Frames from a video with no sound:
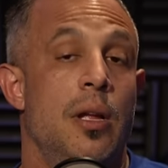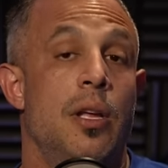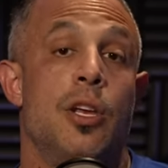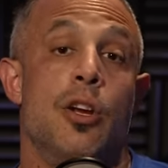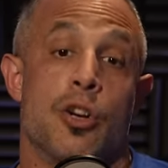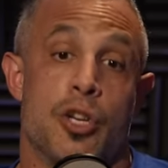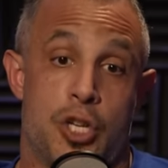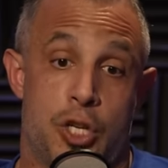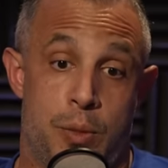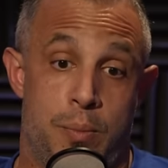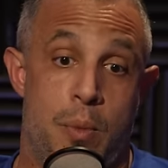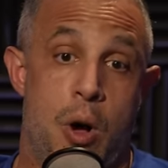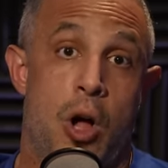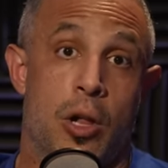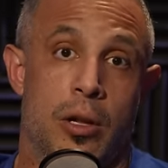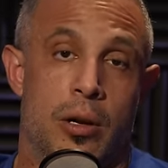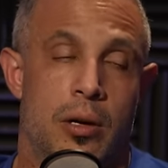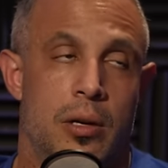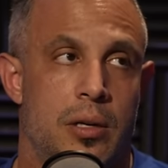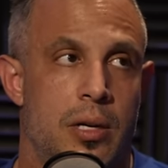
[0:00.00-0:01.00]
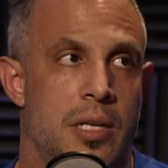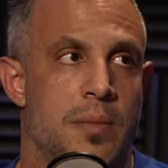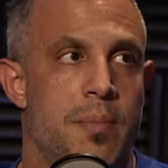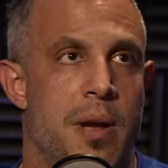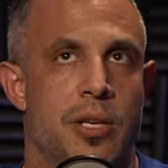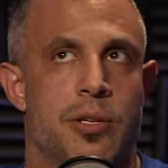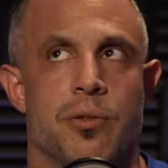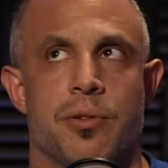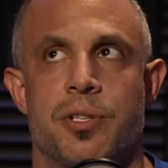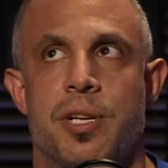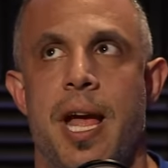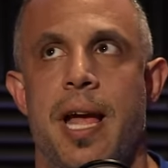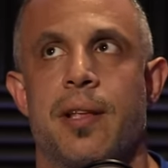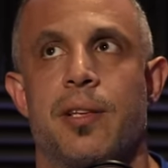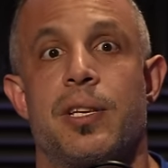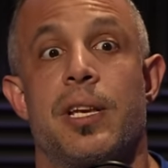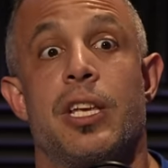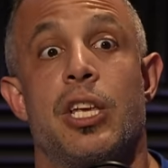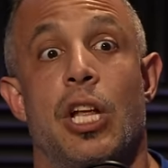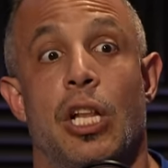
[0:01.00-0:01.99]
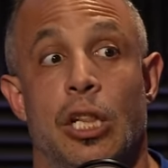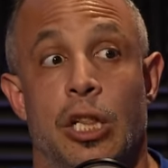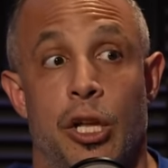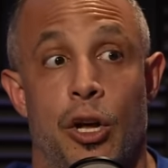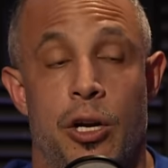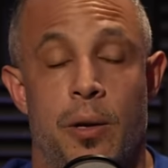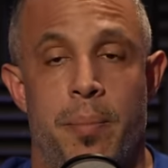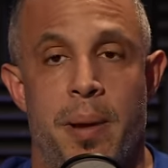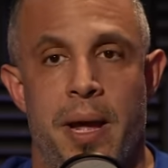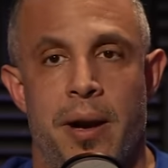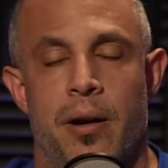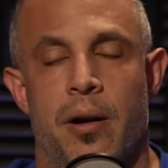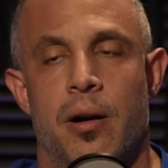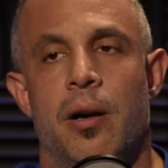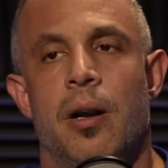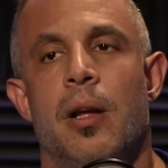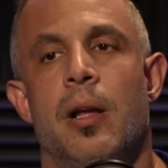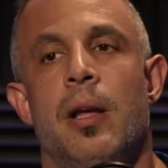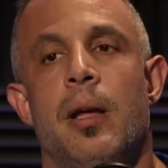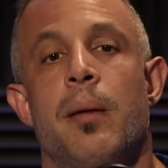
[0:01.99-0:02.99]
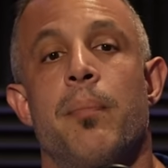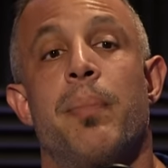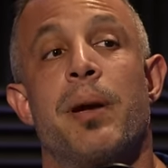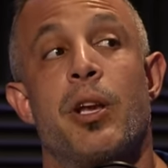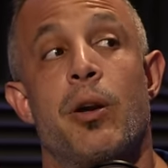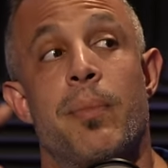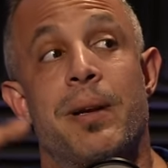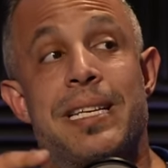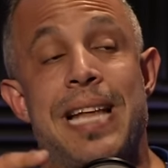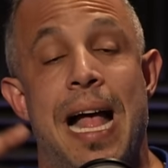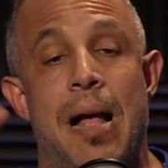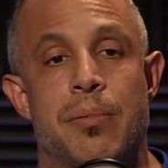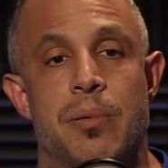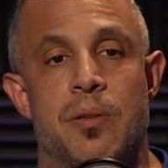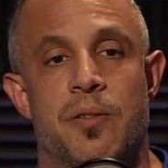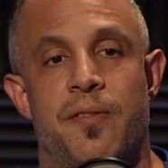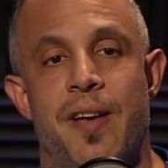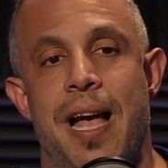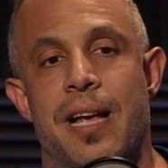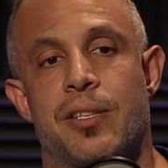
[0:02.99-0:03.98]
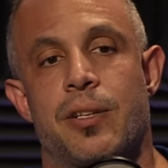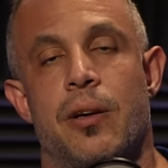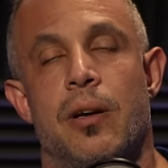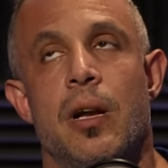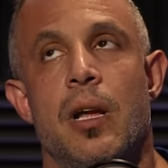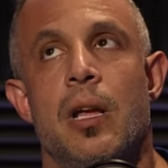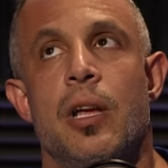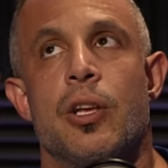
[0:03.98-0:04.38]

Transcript: You're smaller because muscle's dense. You'll look better, but your metabolism's faster.